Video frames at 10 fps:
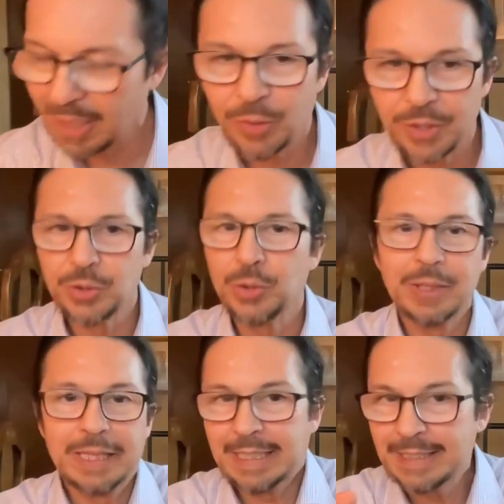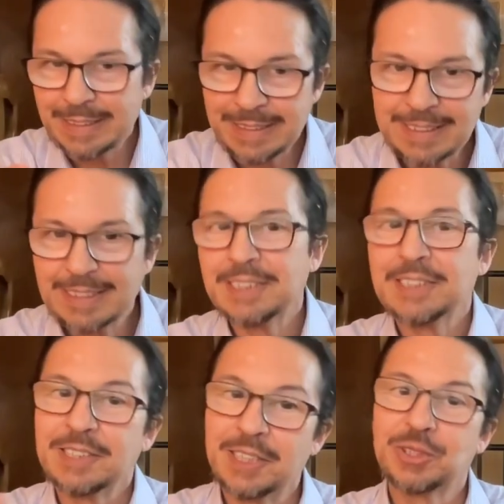I want to do like,
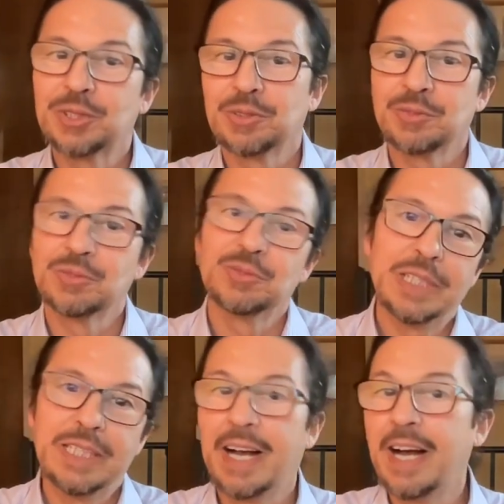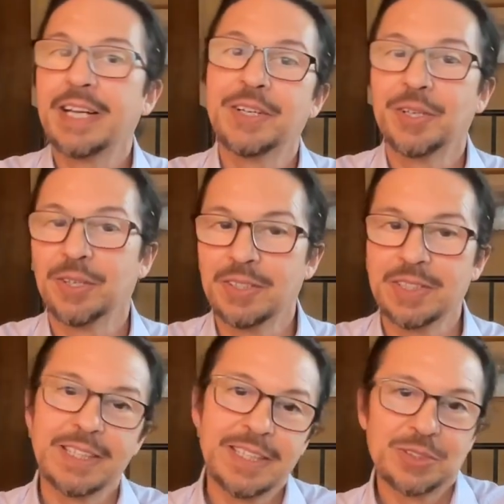let's read Heidegger
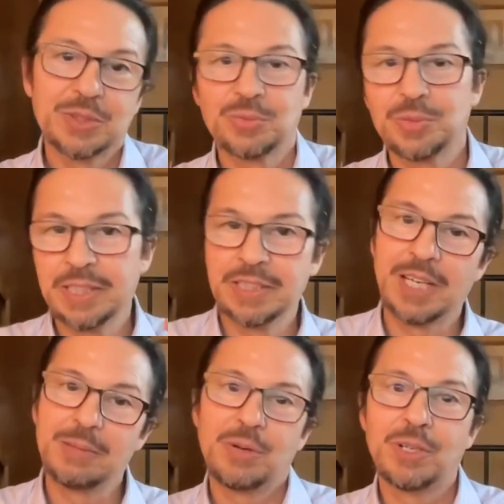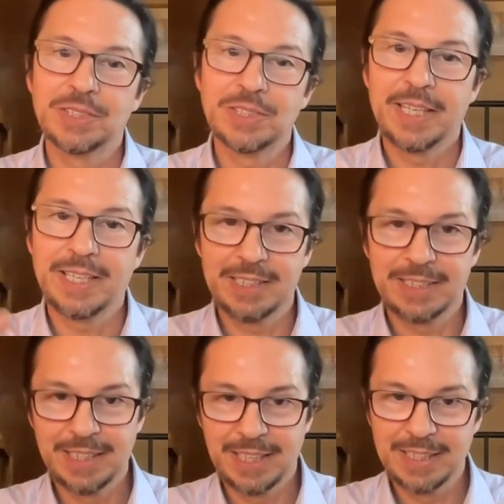and let's read John Paul II
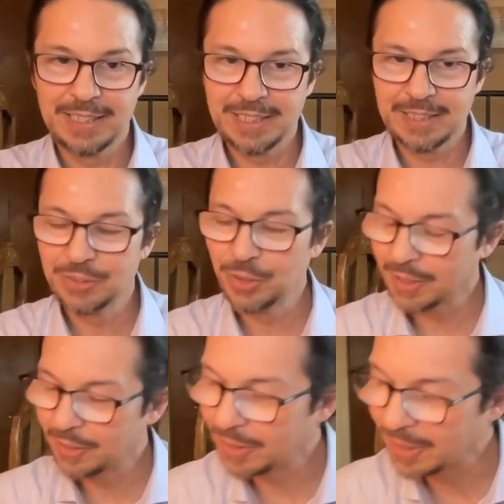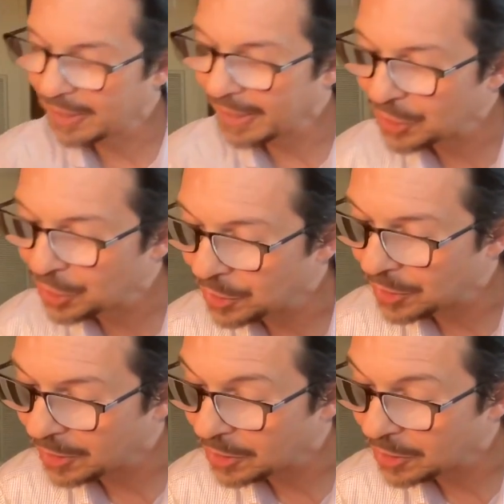and like look at the connections and